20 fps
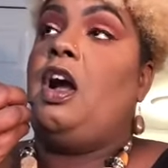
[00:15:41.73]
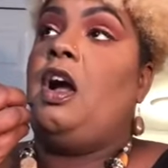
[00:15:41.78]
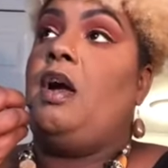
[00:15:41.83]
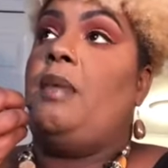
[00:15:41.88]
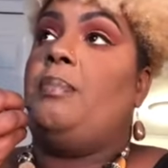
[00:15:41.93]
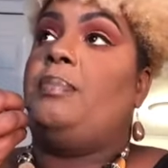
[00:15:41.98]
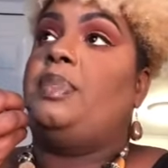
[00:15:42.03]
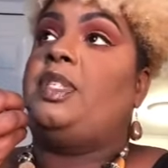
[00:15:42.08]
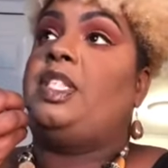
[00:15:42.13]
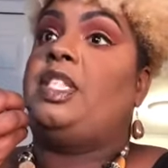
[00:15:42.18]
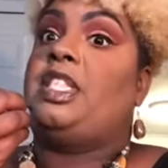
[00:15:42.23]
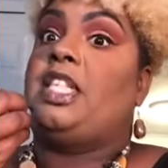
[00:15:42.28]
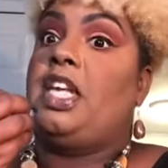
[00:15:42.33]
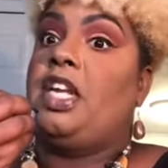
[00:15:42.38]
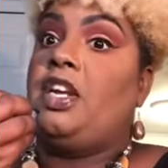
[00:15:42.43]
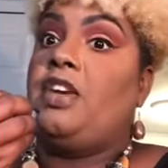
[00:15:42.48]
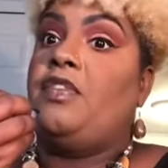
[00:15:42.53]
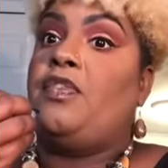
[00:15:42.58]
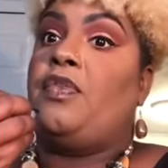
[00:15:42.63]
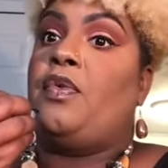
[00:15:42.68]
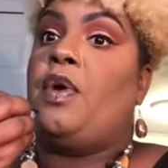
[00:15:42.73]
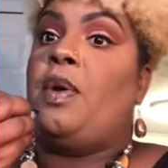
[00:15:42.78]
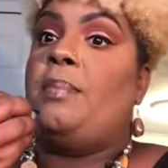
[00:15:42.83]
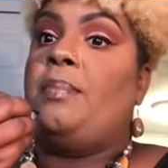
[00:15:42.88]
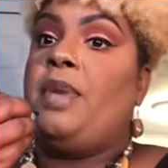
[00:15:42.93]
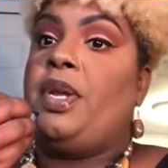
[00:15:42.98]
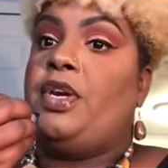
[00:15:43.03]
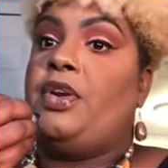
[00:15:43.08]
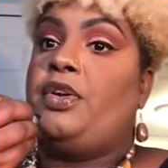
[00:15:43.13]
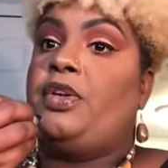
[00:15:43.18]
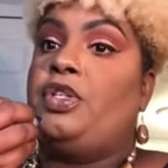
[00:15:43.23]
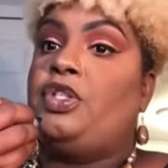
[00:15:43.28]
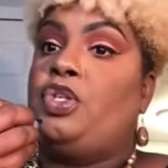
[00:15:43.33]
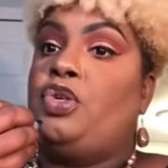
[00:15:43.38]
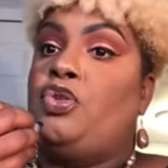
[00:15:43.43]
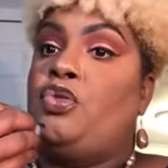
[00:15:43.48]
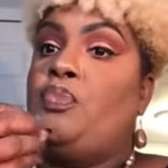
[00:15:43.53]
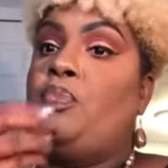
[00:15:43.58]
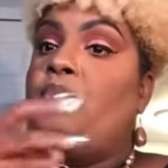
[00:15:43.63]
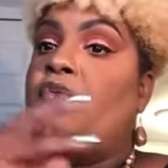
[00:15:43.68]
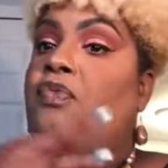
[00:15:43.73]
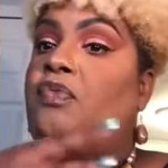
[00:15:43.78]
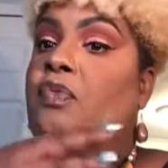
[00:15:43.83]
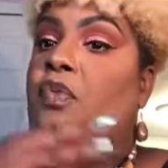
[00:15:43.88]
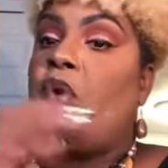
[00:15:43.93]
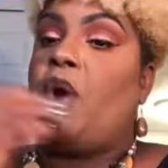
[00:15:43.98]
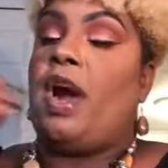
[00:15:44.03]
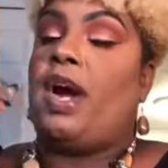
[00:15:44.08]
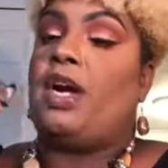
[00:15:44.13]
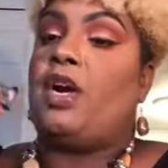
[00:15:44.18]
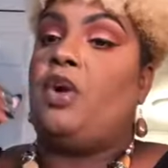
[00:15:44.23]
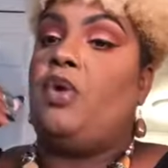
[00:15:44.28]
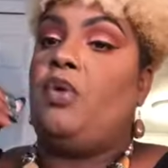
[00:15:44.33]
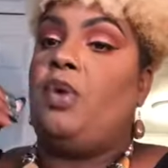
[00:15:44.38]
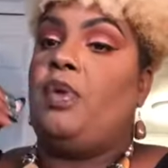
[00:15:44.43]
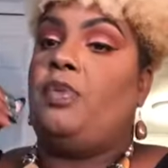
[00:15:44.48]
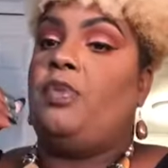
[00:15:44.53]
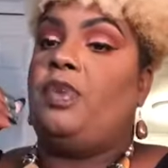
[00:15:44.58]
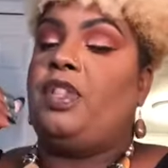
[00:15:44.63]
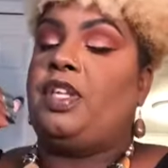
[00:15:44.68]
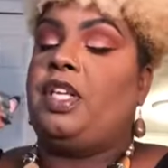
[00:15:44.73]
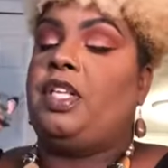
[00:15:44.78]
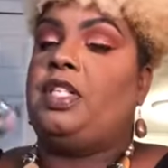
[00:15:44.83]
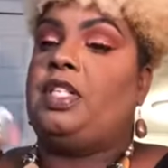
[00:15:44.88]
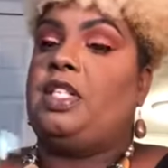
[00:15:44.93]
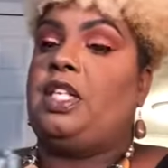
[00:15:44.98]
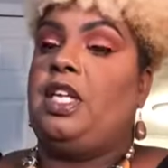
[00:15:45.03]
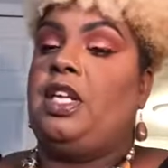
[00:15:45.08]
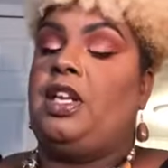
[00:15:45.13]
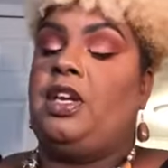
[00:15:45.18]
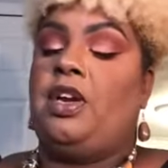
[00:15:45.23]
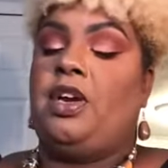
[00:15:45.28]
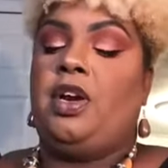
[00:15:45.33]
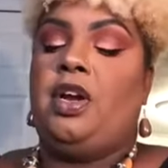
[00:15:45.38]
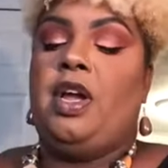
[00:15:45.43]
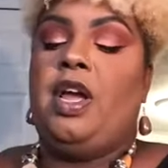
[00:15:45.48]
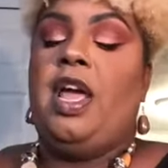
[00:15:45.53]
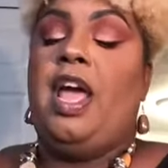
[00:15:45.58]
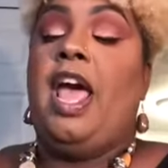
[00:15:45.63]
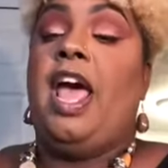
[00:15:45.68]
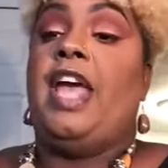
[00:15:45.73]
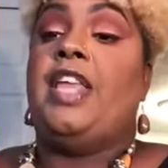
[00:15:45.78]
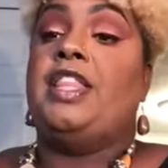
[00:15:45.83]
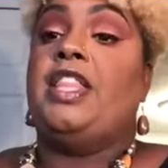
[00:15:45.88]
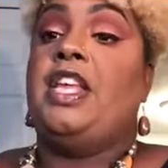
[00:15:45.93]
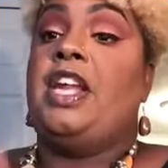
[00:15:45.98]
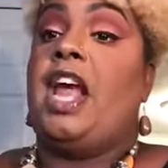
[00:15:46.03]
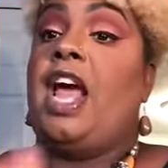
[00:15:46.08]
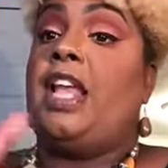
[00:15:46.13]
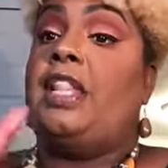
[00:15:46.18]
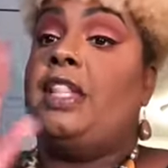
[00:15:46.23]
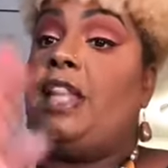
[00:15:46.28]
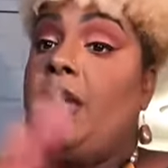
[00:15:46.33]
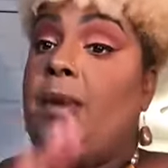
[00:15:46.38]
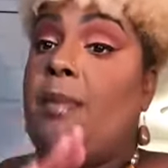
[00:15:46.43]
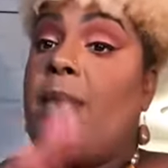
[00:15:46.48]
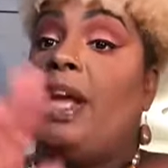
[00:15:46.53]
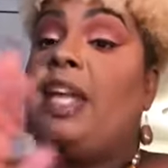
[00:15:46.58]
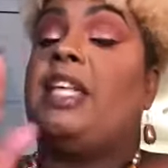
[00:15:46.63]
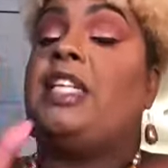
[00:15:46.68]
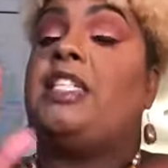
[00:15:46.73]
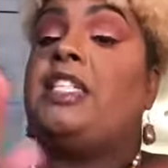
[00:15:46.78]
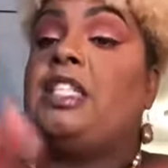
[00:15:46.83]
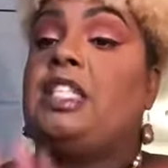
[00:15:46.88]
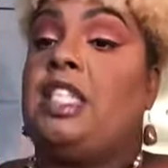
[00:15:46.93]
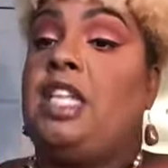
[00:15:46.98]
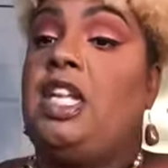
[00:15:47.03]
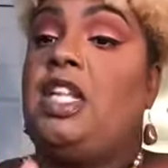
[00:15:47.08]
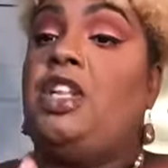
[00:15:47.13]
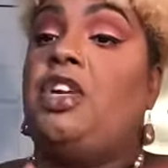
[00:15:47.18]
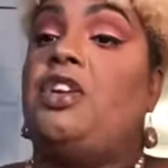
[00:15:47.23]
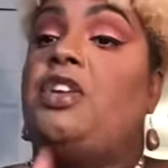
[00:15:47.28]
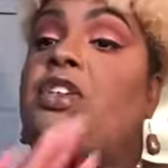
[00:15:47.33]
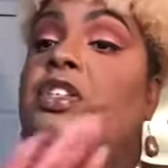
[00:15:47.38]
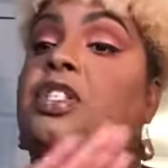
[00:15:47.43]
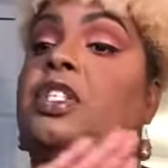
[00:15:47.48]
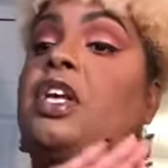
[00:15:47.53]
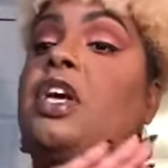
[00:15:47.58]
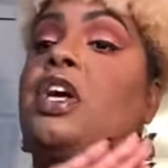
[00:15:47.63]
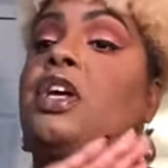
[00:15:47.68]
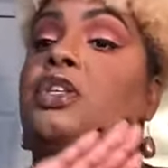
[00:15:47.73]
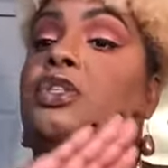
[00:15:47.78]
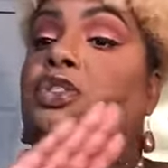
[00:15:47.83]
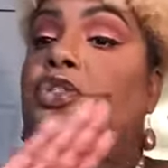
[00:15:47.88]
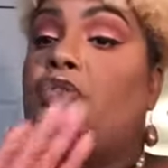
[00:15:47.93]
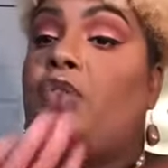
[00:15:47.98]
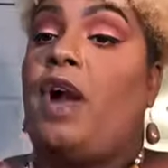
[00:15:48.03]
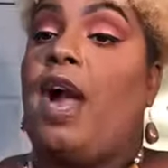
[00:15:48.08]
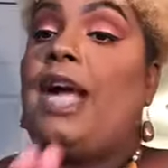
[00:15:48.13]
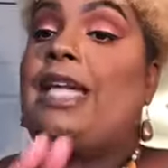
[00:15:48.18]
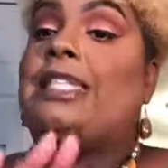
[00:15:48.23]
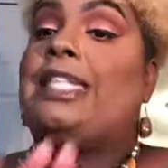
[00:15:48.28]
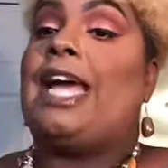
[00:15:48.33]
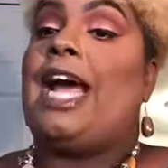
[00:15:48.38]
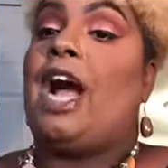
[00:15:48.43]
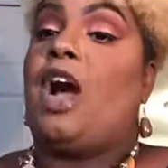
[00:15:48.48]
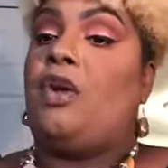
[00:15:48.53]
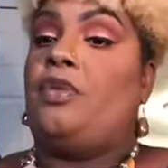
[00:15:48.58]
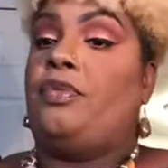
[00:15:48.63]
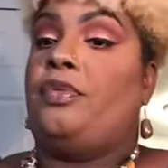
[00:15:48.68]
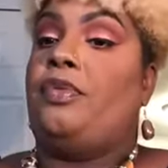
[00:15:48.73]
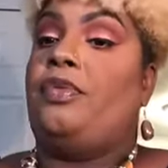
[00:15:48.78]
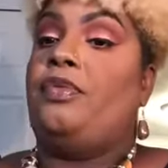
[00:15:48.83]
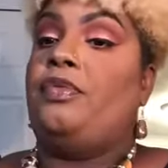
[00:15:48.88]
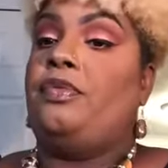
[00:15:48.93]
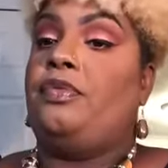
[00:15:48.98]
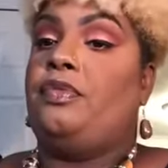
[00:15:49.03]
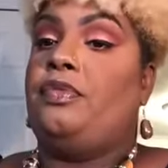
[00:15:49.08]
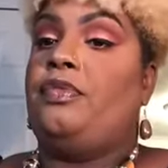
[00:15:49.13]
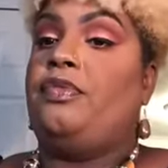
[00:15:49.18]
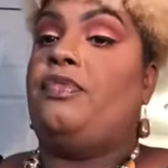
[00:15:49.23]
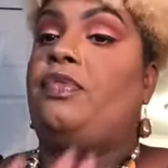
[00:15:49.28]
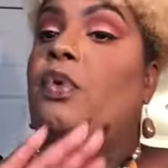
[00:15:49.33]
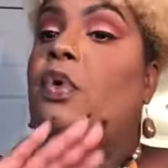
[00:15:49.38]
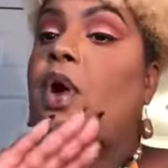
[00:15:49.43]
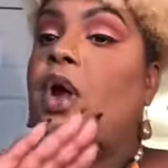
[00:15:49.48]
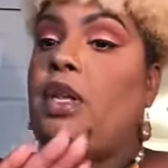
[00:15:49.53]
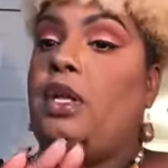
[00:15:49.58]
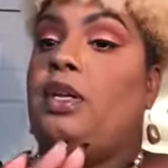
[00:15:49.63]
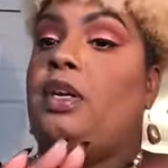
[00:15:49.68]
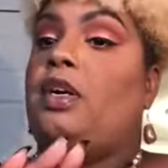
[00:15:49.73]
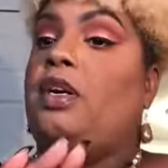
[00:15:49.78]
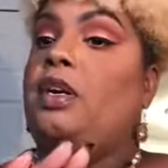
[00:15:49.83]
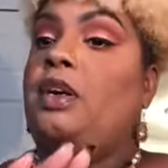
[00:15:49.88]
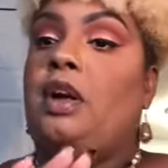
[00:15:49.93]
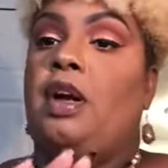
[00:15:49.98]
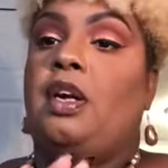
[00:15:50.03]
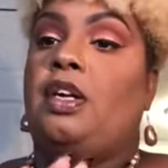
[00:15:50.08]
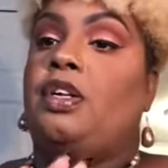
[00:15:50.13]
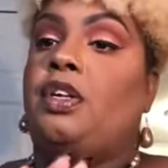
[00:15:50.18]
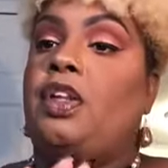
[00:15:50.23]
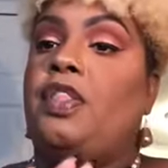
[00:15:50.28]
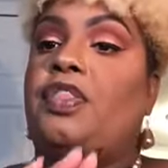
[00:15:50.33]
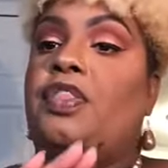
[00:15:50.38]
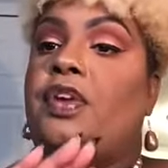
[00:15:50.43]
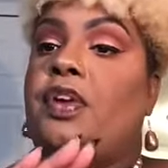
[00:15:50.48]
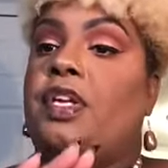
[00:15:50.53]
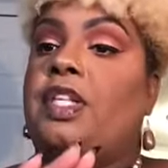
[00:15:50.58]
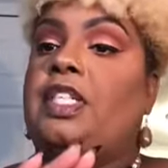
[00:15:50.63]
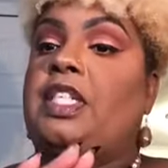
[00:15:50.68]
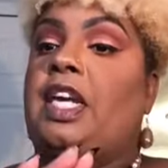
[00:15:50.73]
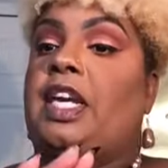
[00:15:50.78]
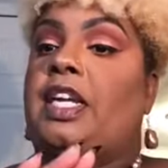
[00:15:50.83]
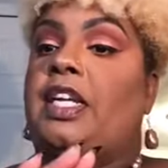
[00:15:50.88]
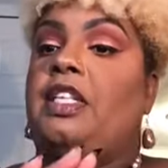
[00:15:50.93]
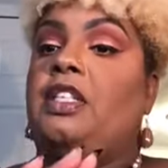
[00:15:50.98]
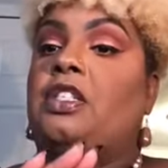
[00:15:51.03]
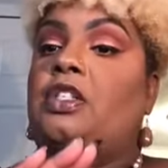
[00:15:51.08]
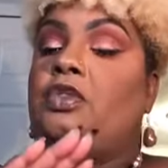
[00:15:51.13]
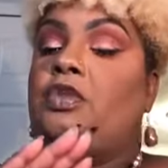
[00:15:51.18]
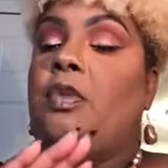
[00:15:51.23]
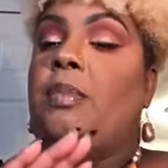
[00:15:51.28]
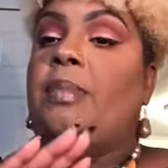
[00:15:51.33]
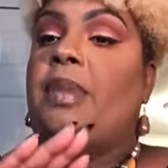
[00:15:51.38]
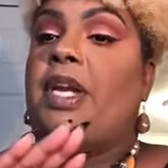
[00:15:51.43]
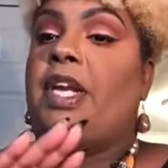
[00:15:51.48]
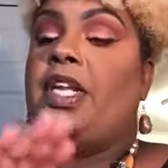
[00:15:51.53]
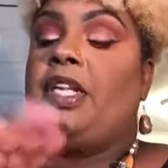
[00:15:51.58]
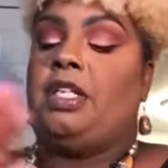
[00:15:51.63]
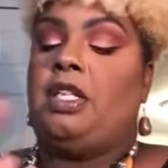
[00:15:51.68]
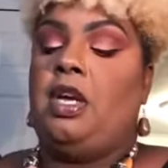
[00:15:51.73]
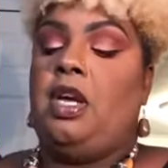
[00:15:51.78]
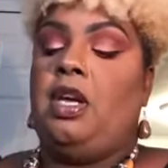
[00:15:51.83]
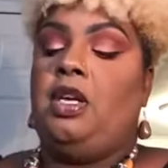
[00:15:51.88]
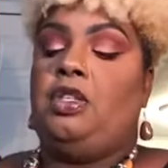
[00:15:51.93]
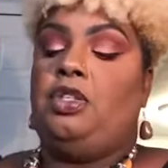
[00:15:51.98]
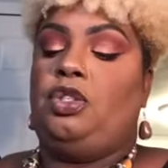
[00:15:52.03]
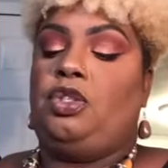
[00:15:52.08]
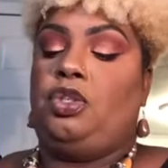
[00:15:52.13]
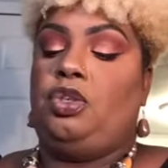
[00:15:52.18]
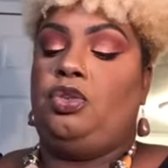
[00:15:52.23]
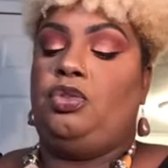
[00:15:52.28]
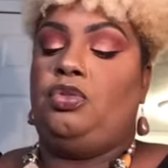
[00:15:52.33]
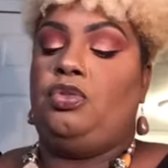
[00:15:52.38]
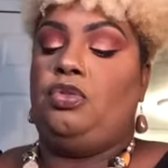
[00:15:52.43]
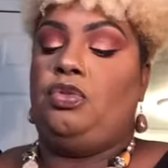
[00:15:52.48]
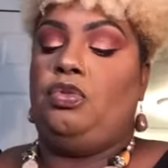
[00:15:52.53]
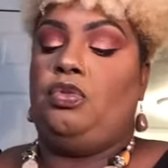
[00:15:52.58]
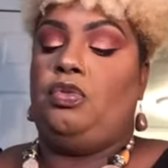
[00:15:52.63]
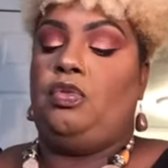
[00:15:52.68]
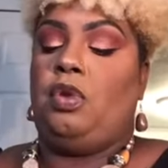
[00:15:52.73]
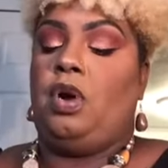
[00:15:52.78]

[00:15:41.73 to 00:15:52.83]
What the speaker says: sit for a minute or two before I go in with concealer, and then I let my concealers dry down for a good 30 seconds to a minute to